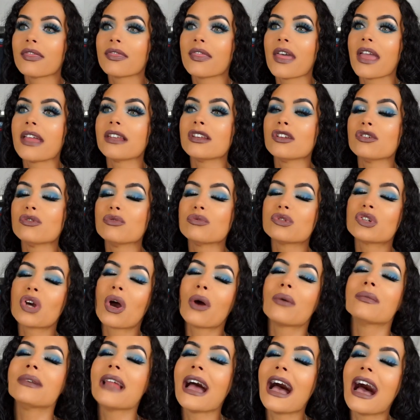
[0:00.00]
then you
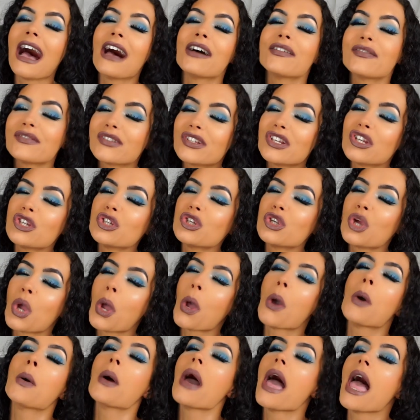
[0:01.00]
don't have to
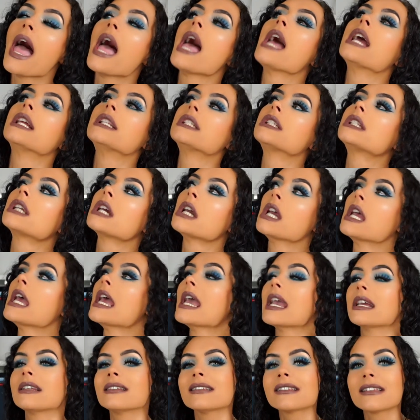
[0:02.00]
do it.
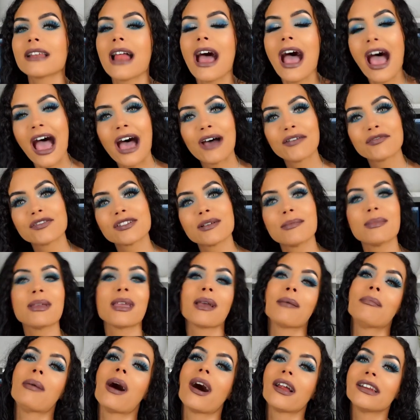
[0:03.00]
It doesn't have to
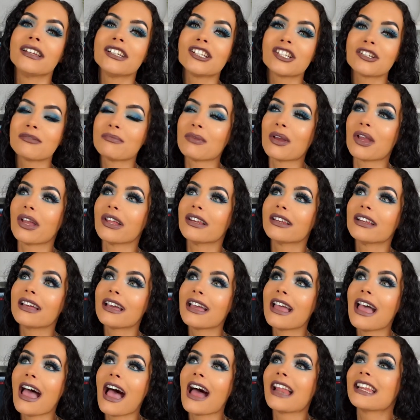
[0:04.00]
be a punishment,
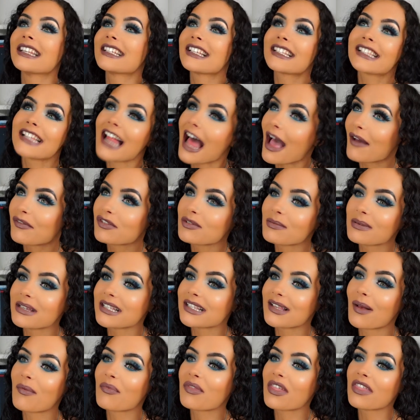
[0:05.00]
and it doesn't have to be
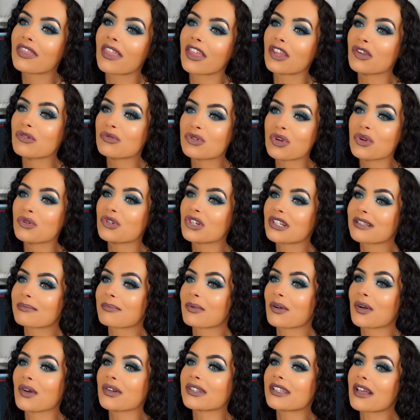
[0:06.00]
something that you do just
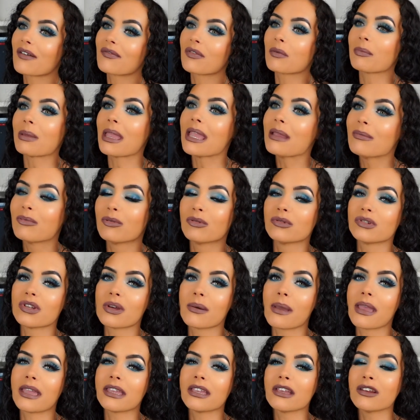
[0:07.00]
because other people
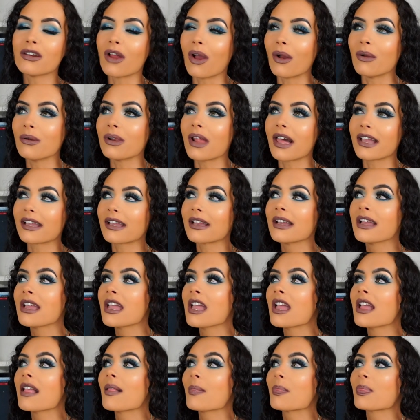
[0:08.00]
do it, you know? Like,
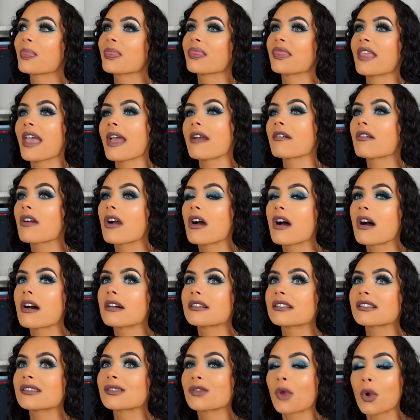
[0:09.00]
there
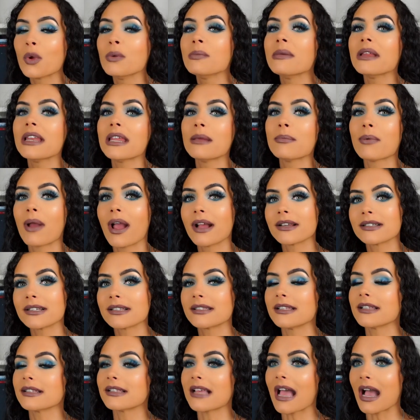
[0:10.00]
are so many
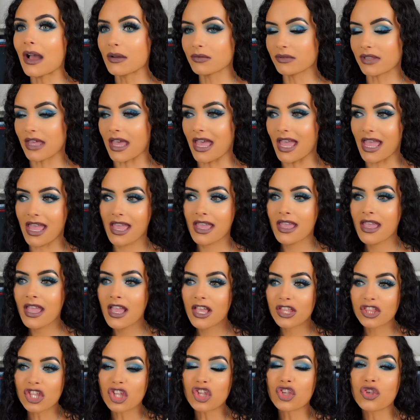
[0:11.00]
practices out there
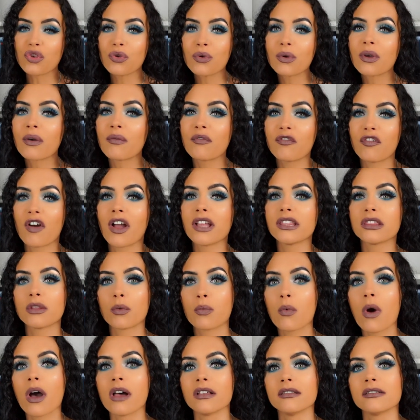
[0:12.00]
that you can find the
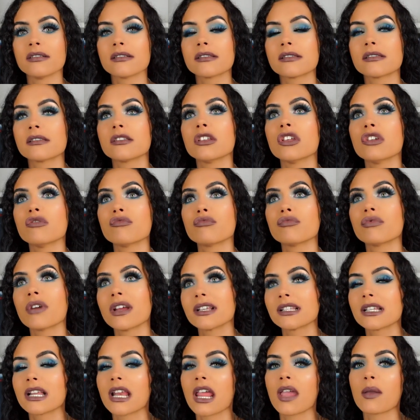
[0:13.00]
ones that
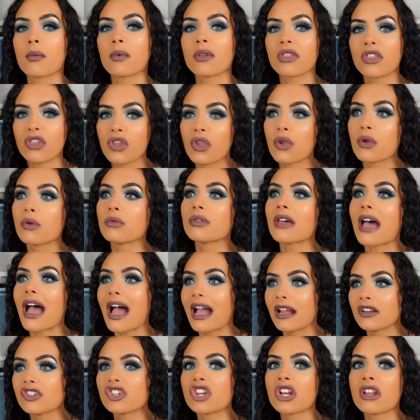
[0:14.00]
resonate with you, that
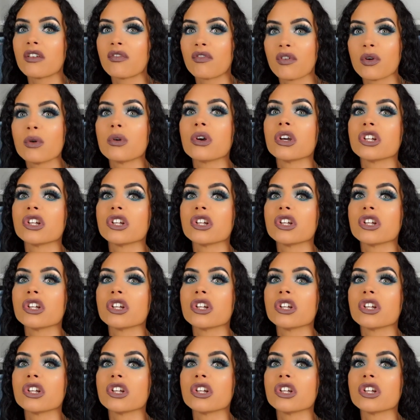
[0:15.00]
actually feel